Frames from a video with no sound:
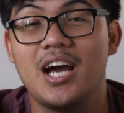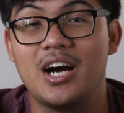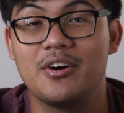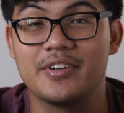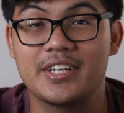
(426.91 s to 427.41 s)

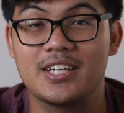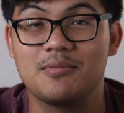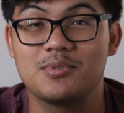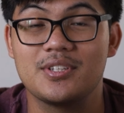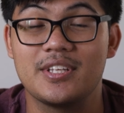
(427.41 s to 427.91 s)
when it
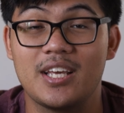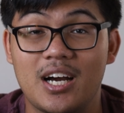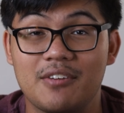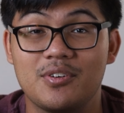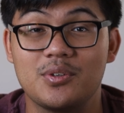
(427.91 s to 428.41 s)
comes to the
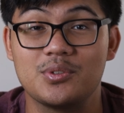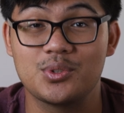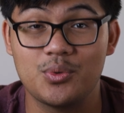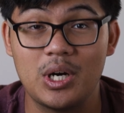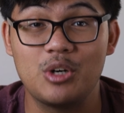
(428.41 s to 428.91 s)
iPhone
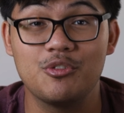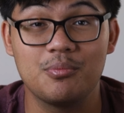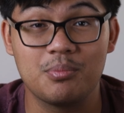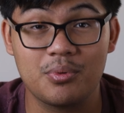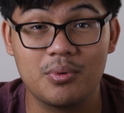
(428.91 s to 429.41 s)
12
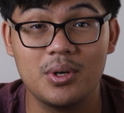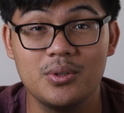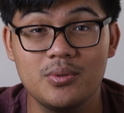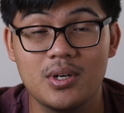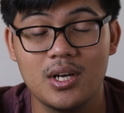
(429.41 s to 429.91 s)

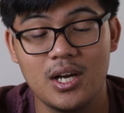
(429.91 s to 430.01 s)
Pro